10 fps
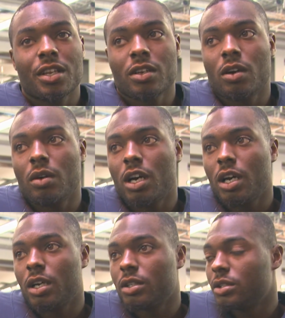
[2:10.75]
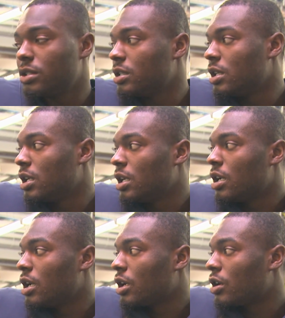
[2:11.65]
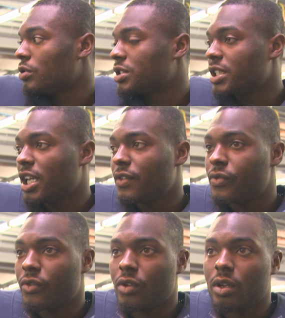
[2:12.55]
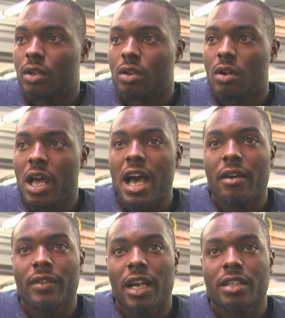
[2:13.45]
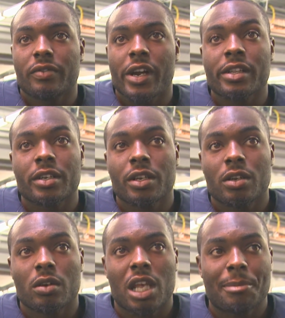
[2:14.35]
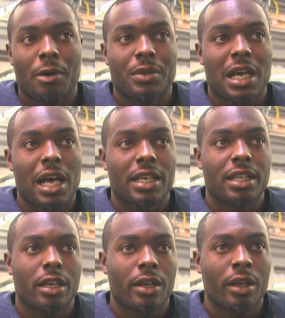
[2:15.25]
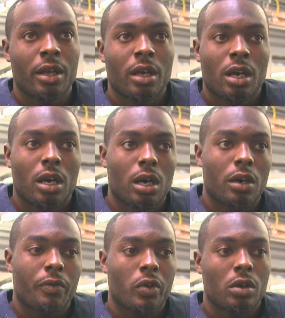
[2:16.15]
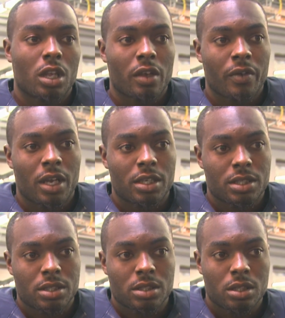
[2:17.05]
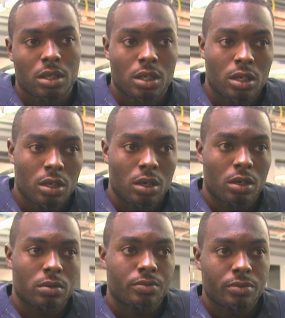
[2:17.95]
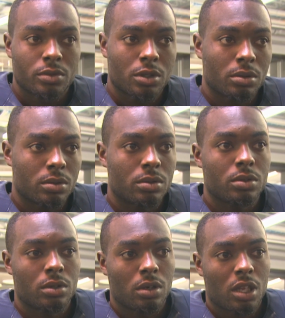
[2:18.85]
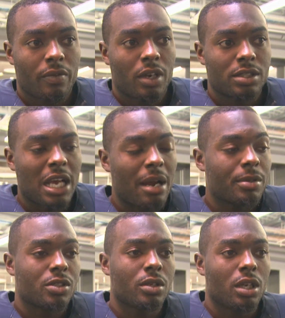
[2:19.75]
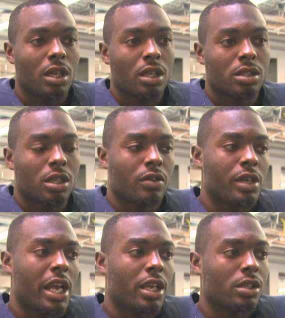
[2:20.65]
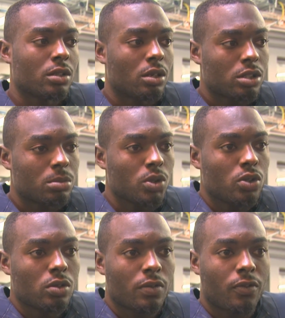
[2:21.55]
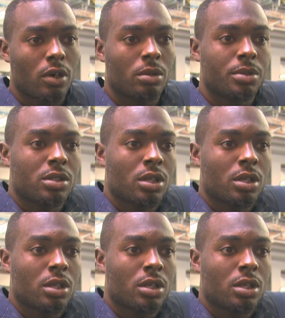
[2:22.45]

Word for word: You know, uh, Coach Schaaf, you know, the athletic director, you know, came up with the idea of, you know, giving us, you know, the, you know, giving us the opportunity to create, you know, some new uniforms.